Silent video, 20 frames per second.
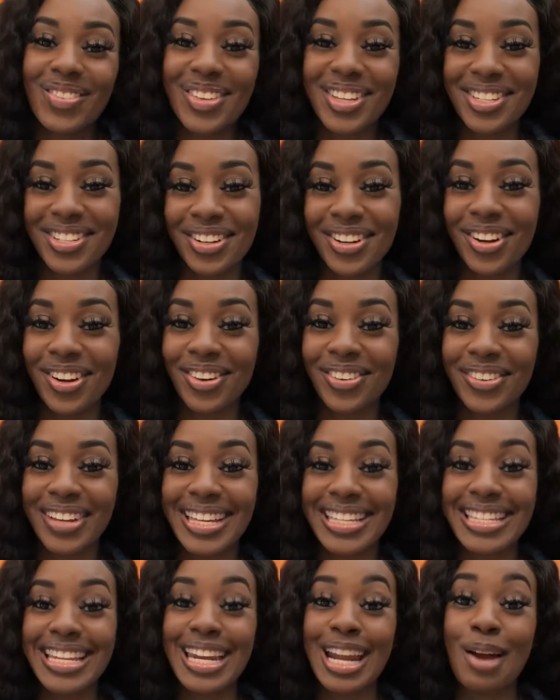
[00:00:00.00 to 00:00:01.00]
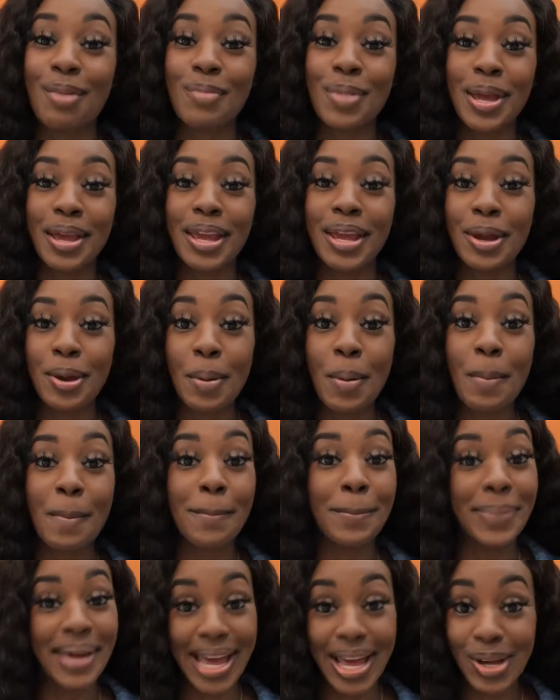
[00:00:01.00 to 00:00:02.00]
It's your girl Reese and I'm here
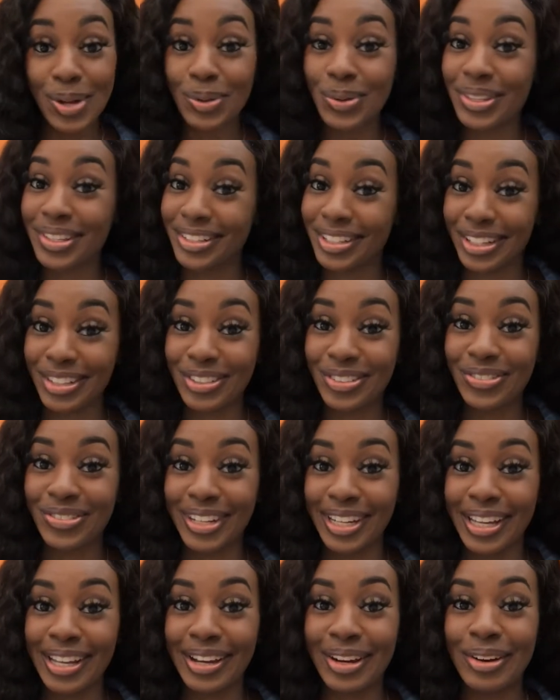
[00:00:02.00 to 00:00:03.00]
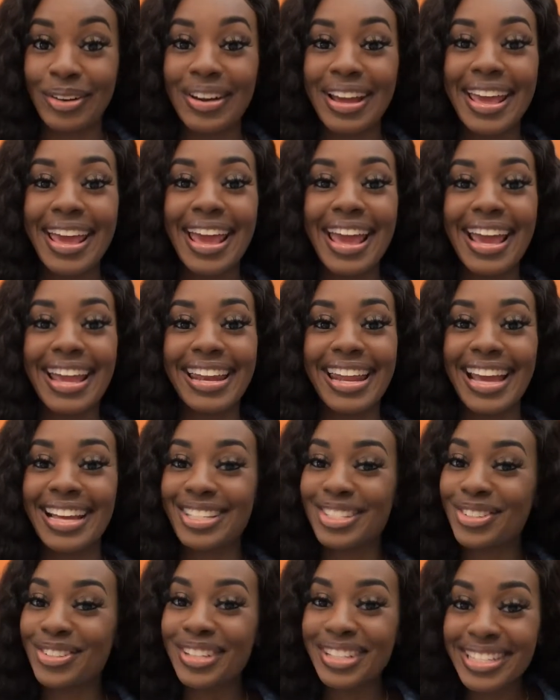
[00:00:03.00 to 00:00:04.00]
back with another video. And
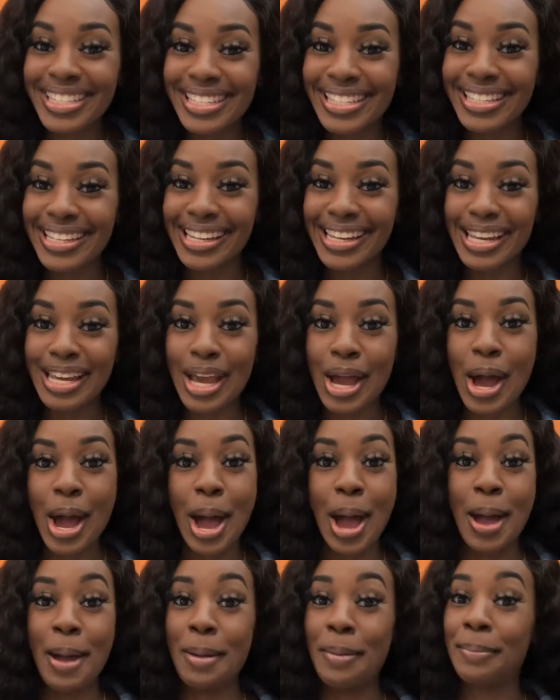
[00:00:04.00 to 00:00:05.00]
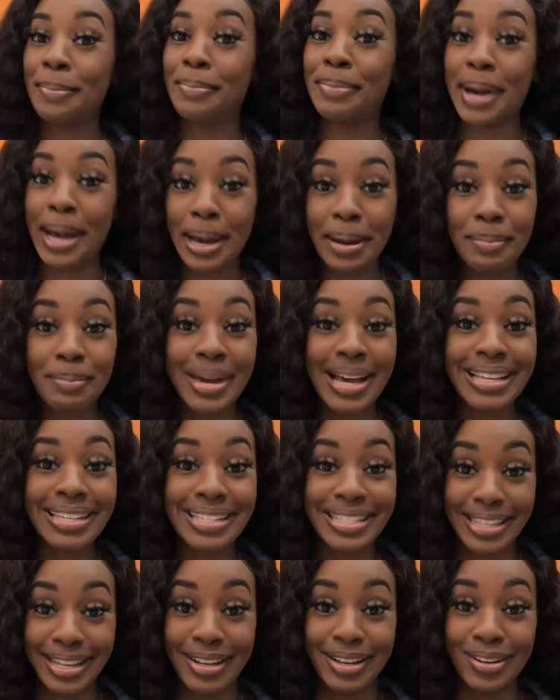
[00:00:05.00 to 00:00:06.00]
as you can see, I'm by
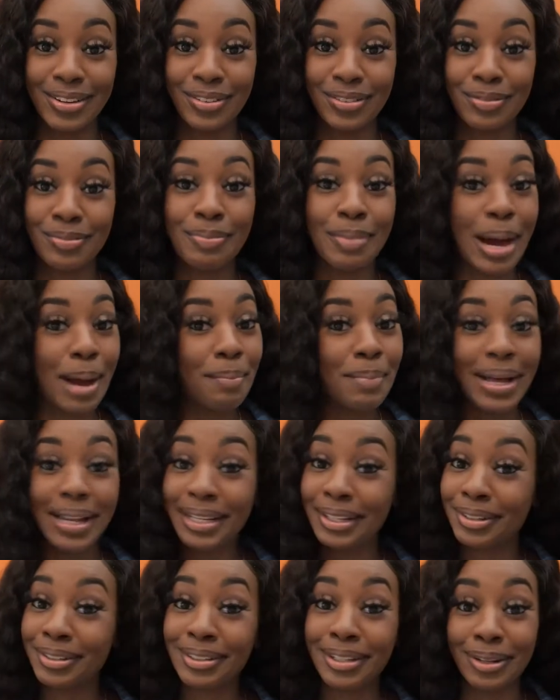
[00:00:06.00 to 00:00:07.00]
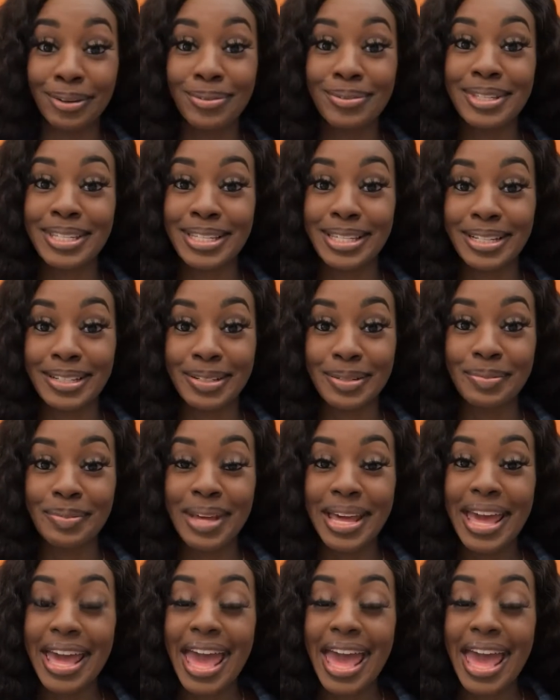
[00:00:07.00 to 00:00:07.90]
myself, by my little lonesome.